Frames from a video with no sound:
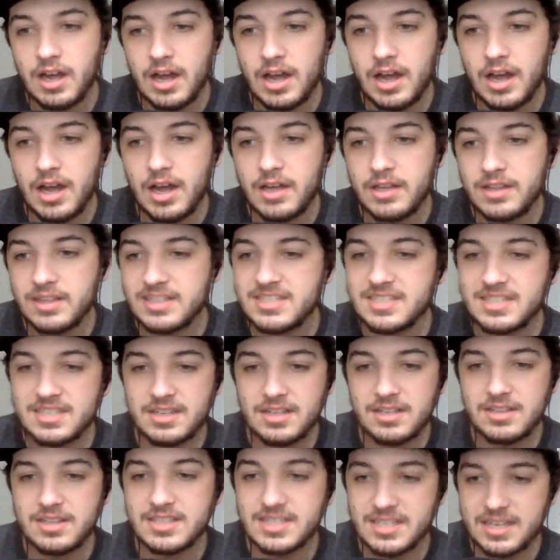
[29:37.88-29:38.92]
uh, the,
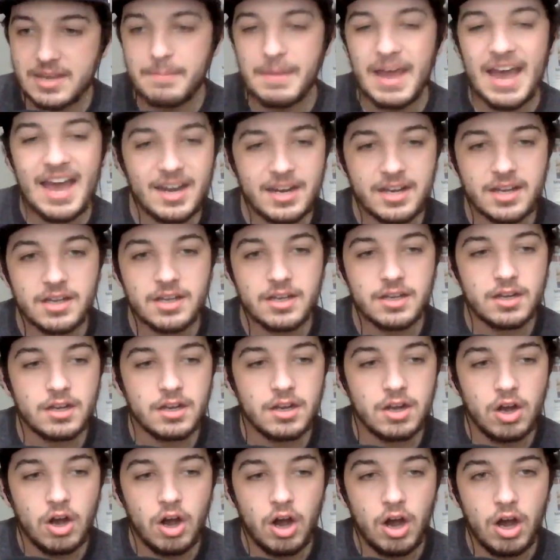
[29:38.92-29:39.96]
the schematic
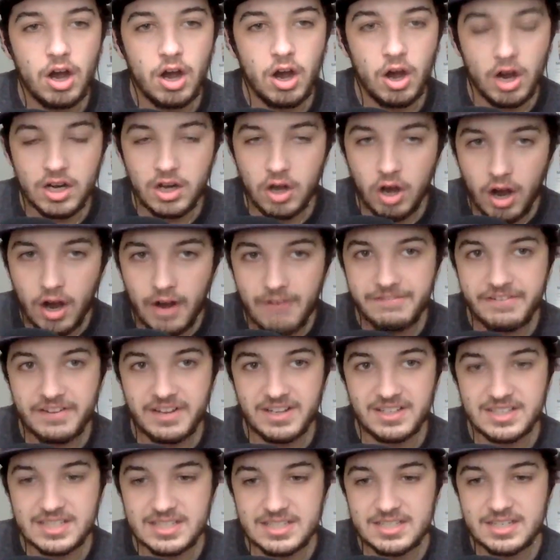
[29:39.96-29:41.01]
on
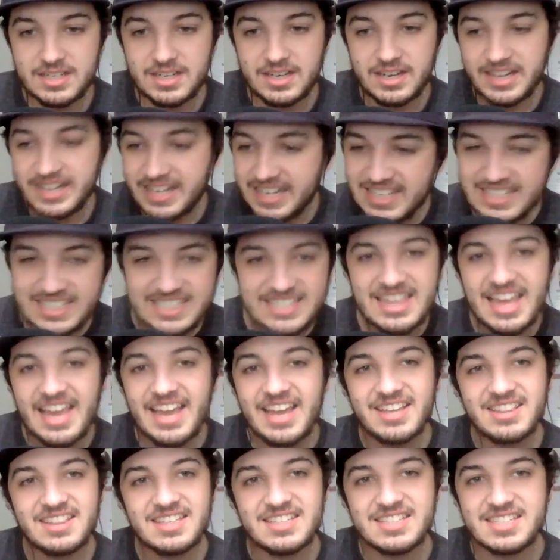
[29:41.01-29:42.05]
offense is
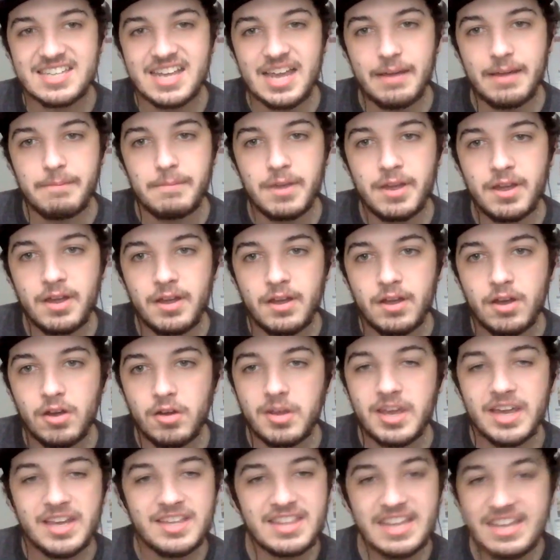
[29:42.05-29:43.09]
staying the same.
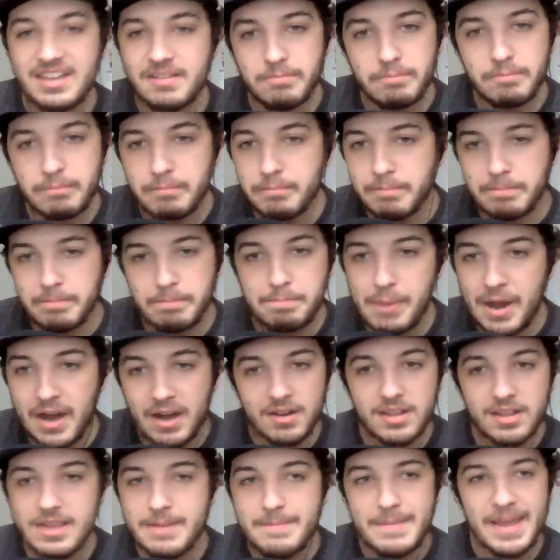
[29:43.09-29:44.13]
Okay. They
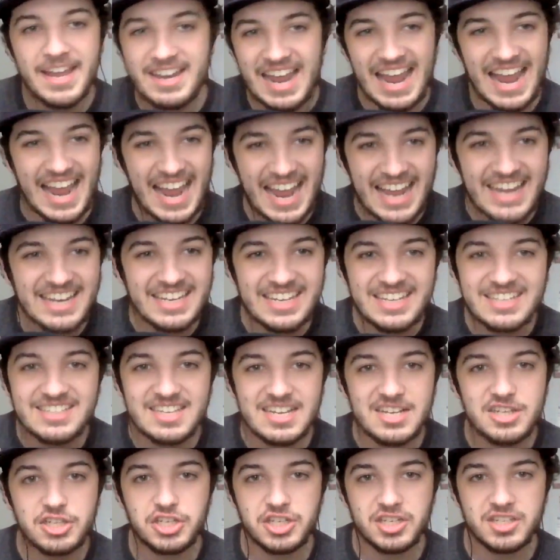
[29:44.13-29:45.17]
barely made any
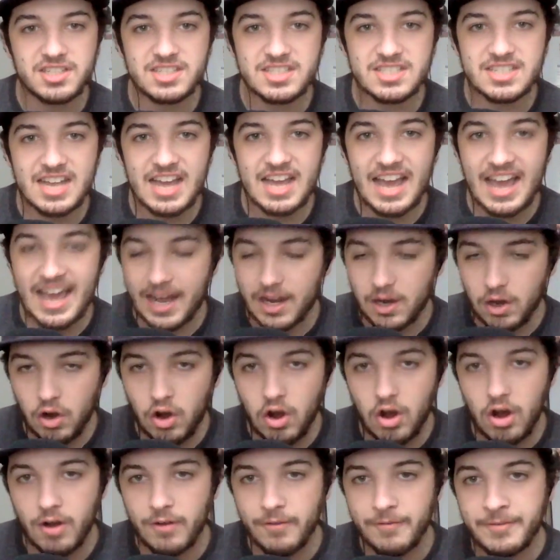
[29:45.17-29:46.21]
additions at
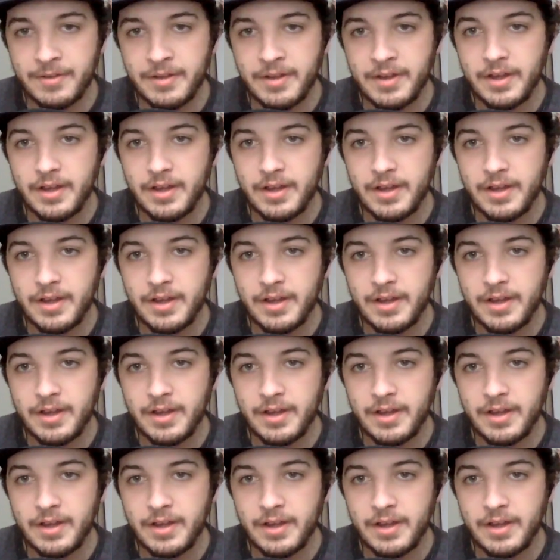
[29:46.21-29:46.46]
all